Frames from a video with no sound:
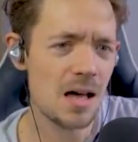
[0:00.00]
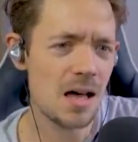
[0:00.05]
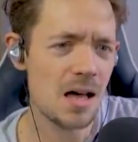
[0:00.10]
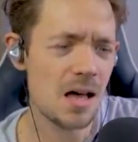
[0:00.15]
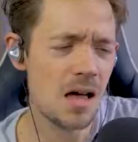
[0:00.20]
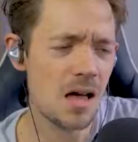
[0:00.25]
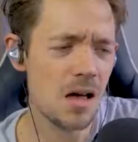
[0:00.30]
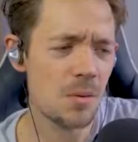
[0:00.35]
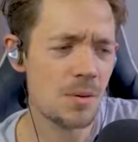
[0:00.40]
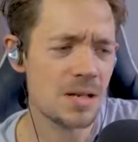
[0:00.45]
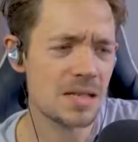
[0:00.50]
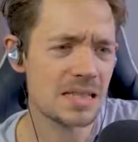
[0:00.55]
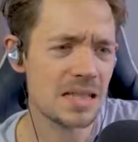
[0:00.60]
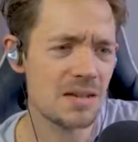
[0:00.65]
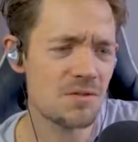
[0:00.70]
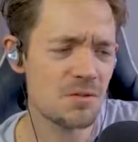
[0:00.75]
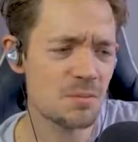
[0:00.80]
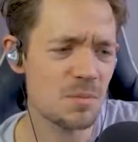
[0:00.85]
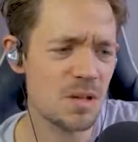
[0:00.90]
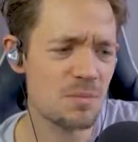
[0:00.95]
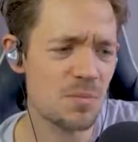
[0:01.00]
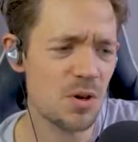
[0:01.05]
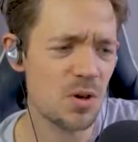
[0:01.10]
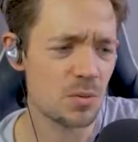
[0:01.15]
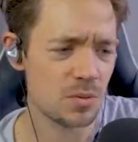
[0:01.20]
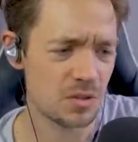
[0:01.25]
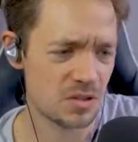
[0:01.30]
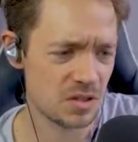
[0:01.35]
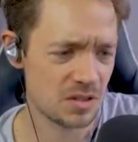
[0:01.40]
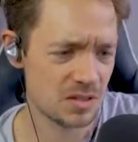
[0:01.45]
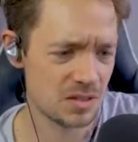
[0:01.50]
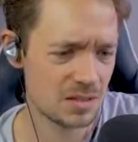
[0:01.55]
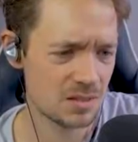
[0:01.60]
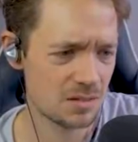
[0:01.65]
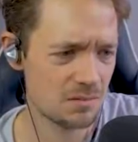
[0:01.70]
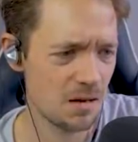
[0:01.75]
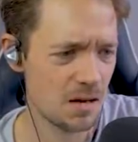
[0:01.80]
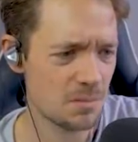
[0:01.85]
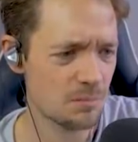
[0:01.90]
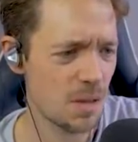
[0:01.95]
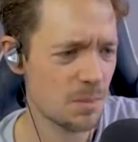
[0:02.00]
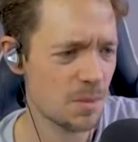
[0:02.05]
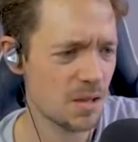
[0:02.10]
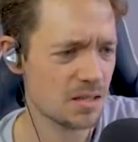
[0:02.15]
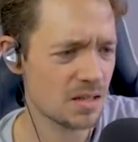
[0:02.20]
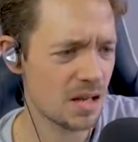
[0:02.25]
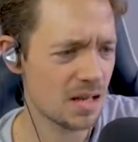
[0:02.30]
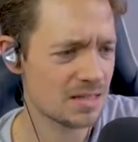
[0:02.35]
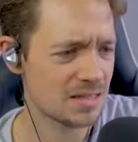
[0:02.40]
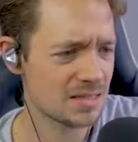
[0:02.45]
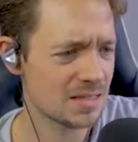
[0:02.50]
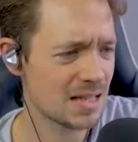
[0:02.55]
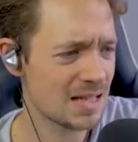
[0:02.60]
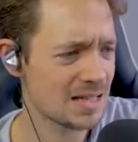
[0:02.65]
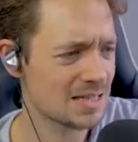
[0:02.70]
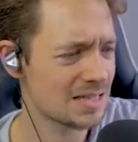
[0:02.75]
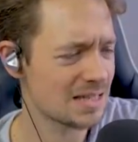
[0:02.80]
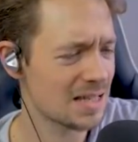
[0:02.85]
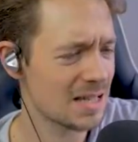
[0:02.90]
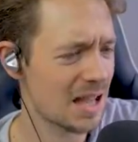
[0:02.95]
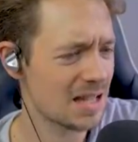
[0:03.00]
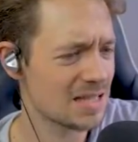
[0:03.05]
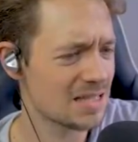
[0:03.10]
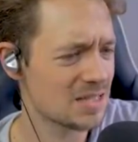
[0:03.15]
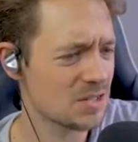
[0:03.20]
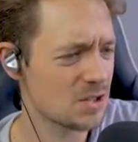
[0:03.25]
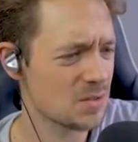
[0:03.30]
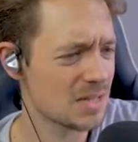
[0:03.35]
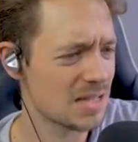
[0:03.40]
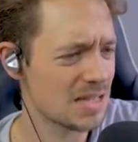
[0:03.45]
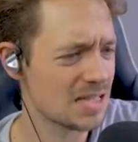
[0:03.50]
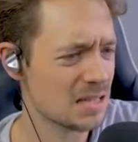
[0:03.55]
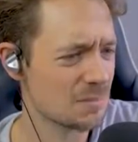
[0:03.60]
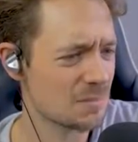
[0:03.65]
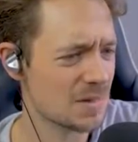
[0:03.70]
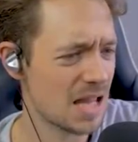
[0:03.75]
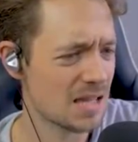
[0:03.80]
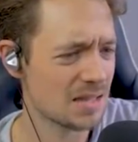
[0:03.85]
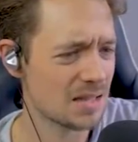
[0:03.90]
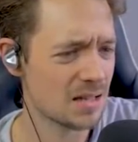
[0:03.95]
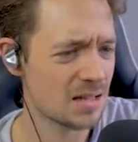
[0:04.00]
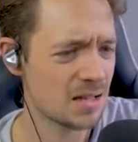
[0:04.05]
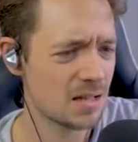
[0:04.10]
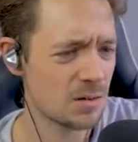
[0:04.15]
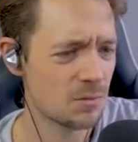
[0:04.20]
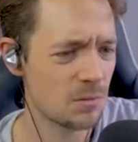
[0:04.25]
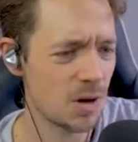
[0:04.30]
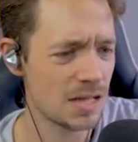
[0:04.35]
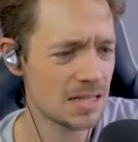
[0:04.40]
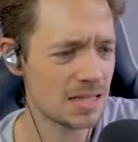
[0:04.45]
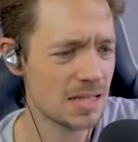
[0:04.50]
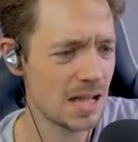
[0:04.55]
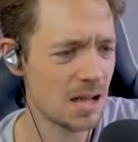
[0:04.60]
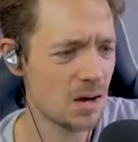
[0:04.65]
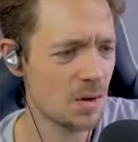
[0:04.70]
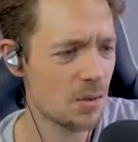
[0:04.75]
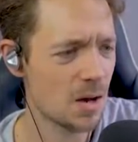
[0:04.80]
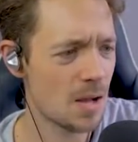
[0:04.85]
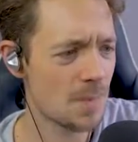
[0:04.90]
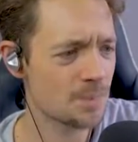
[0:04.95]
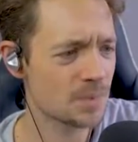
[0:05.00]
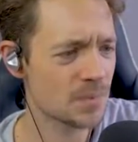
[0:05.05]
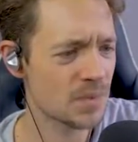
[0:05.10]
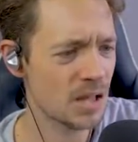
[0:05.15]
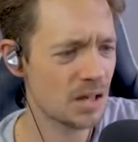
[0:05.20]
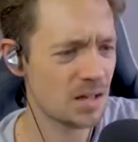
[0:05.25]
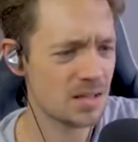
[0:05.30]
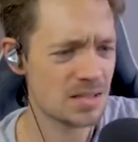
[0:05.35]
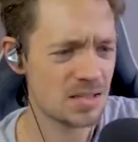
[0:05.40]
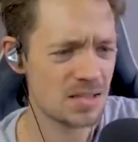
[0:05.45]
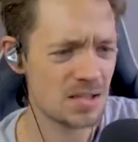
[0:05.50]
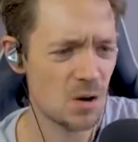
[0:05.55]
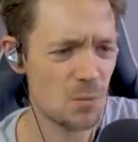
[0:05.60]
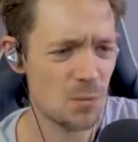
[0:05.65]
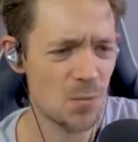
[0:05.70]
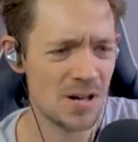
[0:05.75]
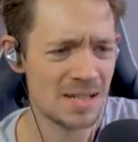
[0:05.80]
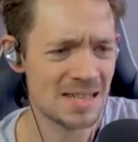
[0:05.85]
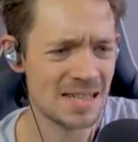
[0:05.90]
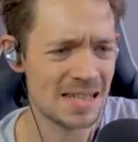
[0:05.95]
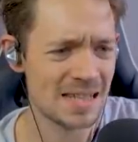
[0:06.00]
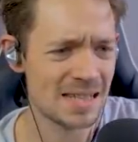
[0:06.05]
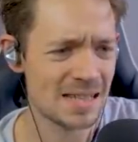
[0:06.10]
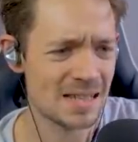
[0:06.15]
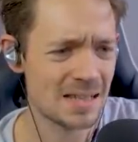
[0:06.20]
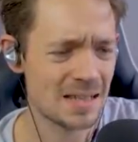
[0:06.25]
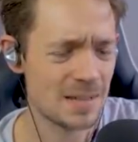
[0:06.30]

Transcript: Oh, it gives me boots great. Maybe I, I, I, I do need some leather. Right, now, um, God, it's so pretty.